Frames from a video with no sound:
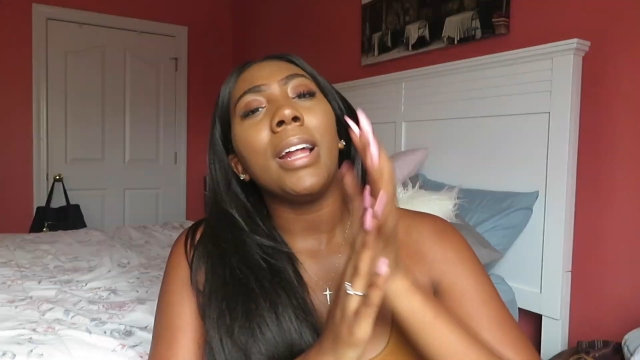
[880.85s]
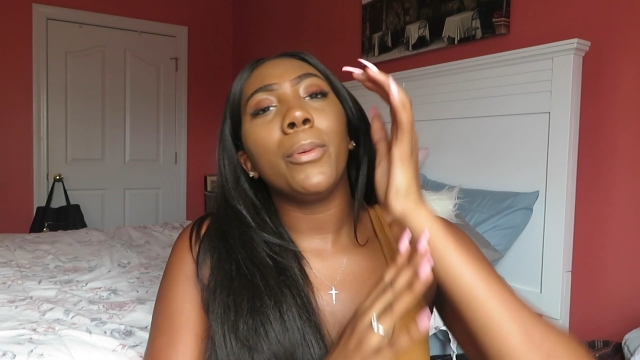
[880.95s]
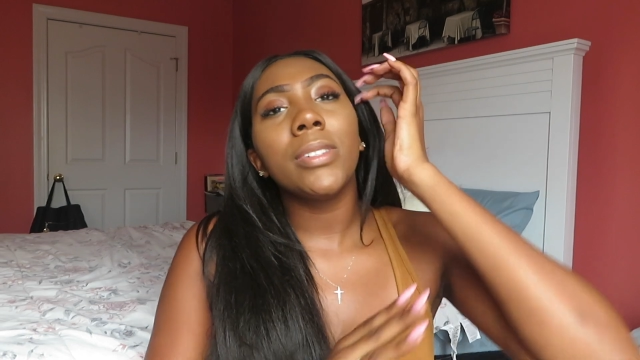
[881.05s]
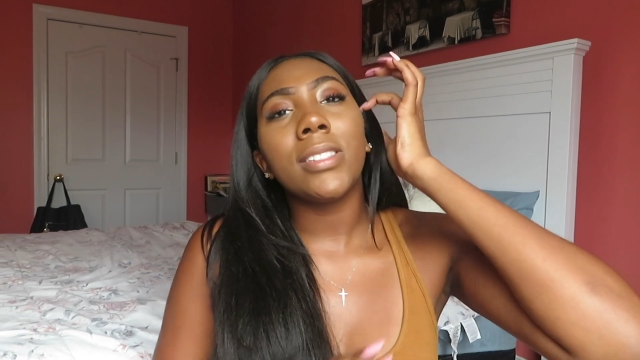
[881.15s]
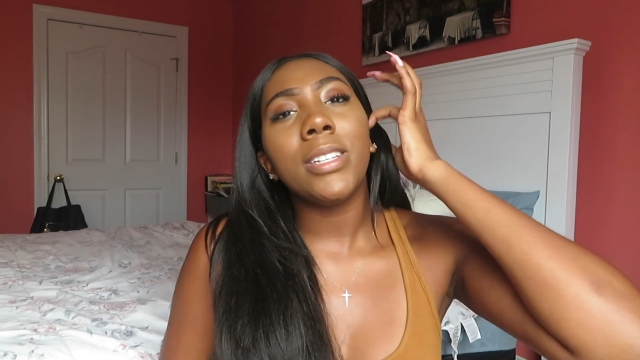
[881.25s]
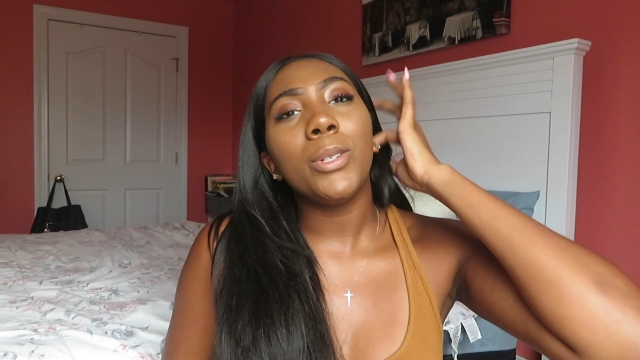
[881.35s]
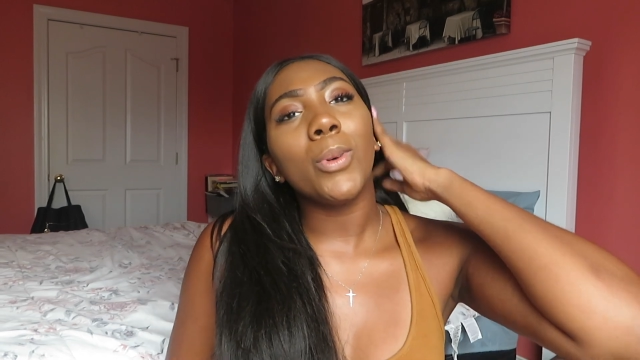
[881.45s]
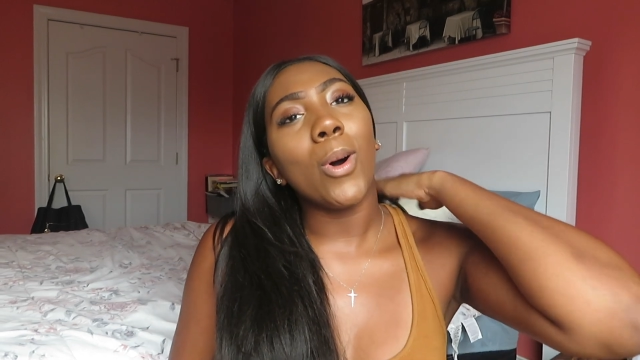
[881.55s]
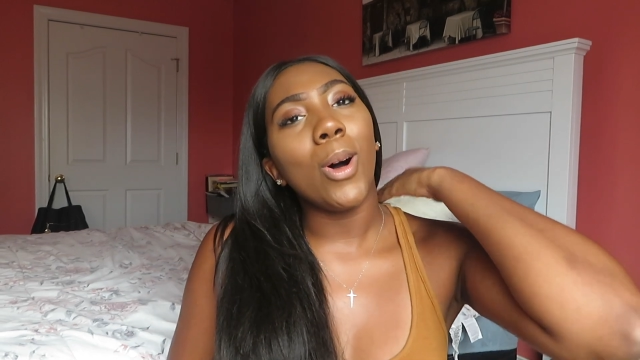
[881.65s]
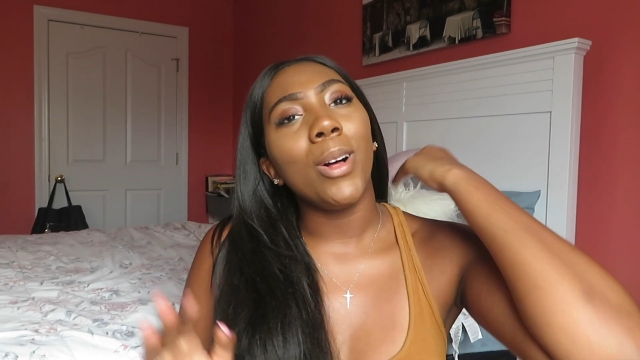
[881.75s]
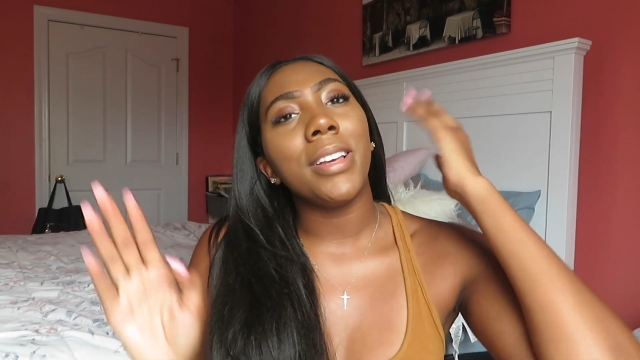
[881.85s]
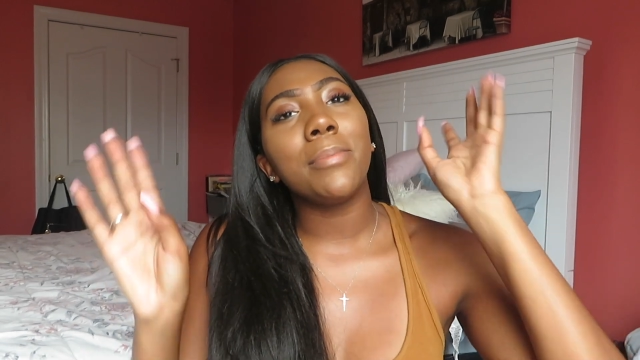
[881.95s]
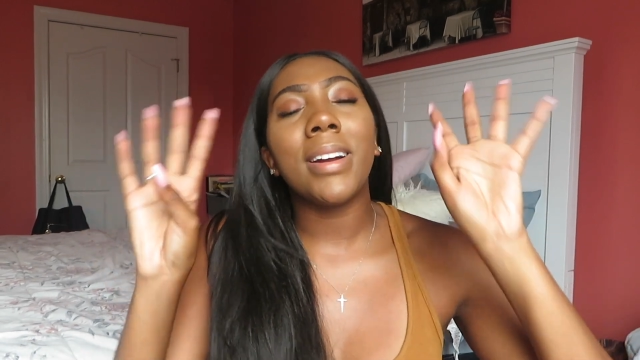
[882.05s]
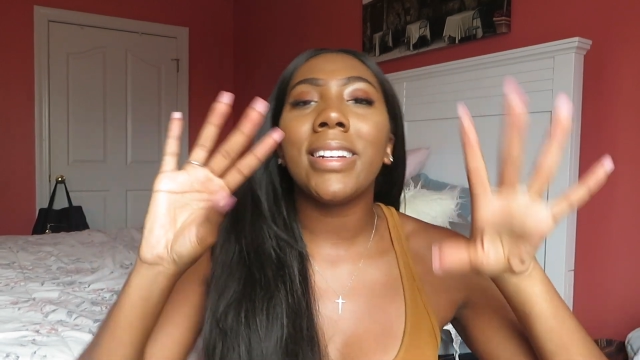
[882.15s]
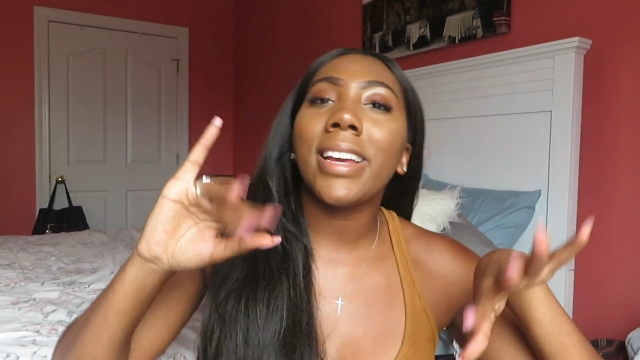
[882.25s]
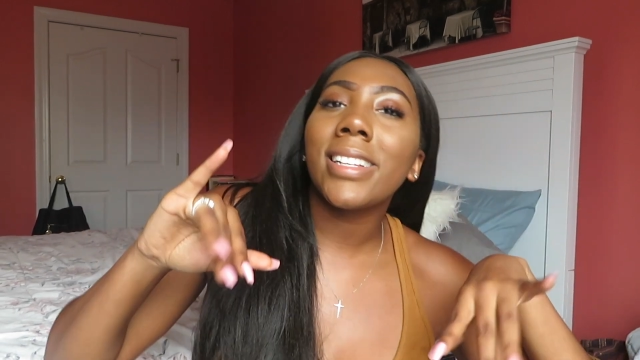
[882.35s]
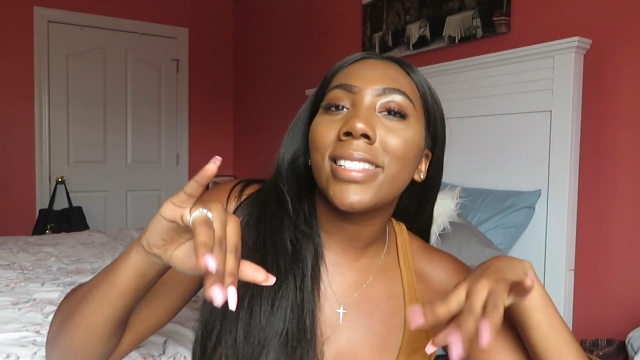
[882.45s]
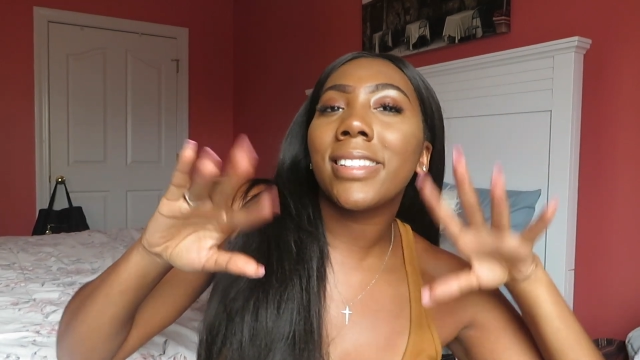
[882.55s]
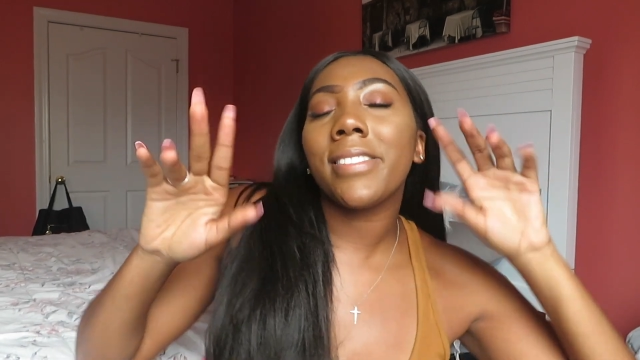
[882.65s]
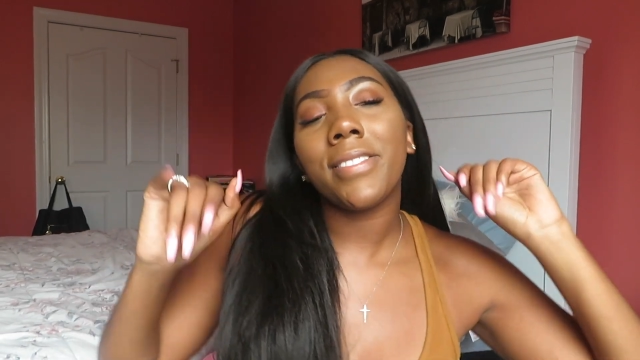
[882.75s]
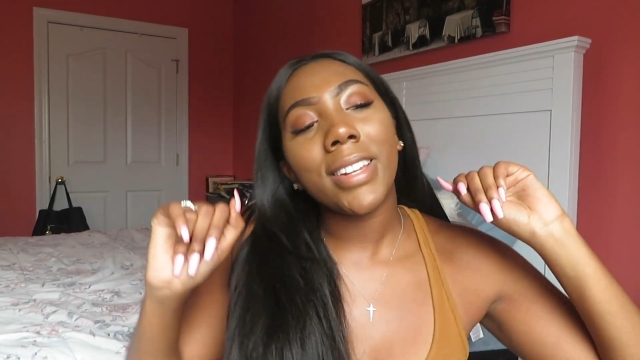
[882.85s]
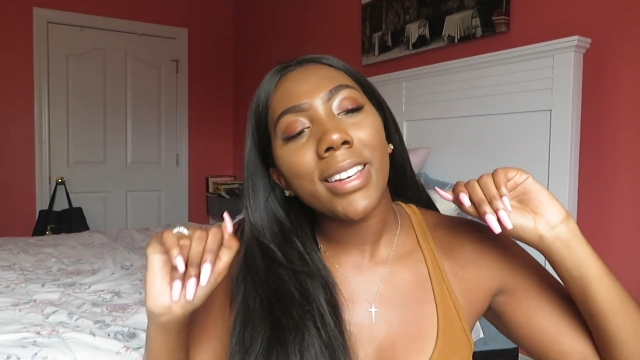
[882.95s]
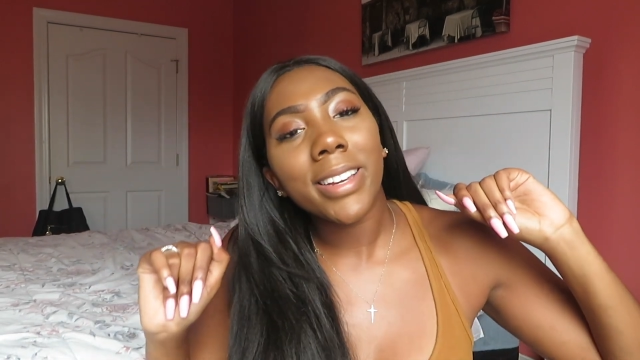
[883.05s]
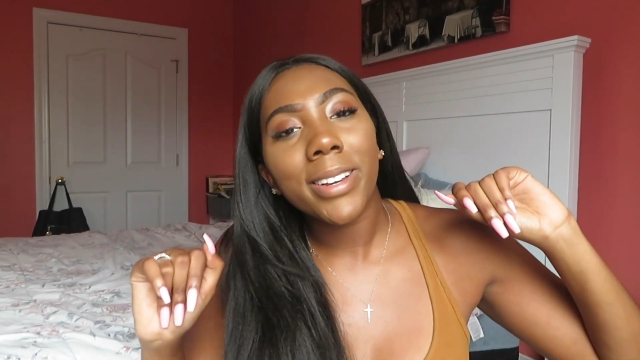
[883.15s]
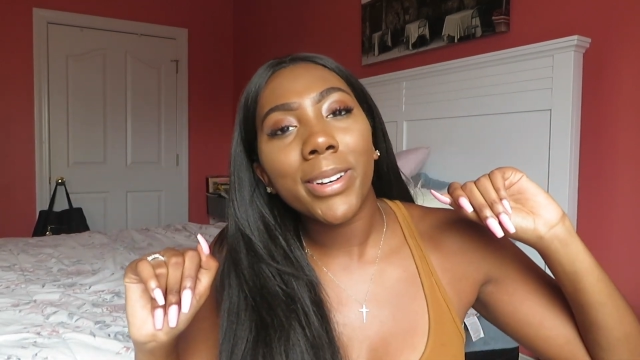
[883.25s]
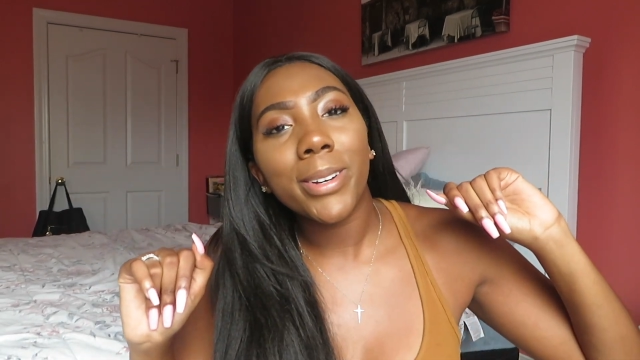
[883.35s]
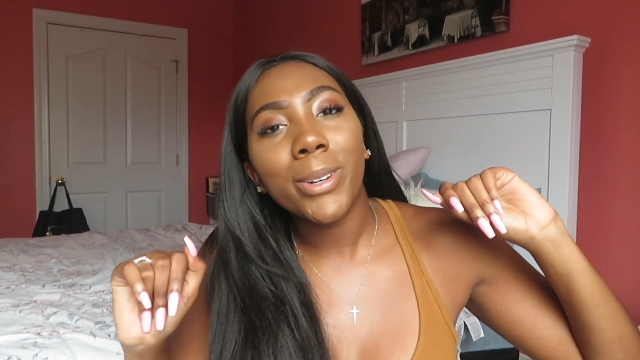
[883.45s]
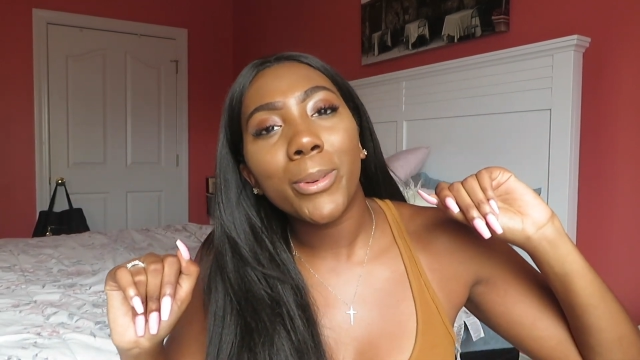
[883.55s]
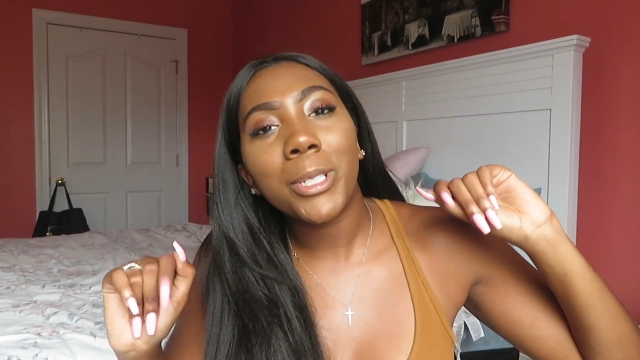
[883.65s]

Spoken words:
And I will see you all in my next video,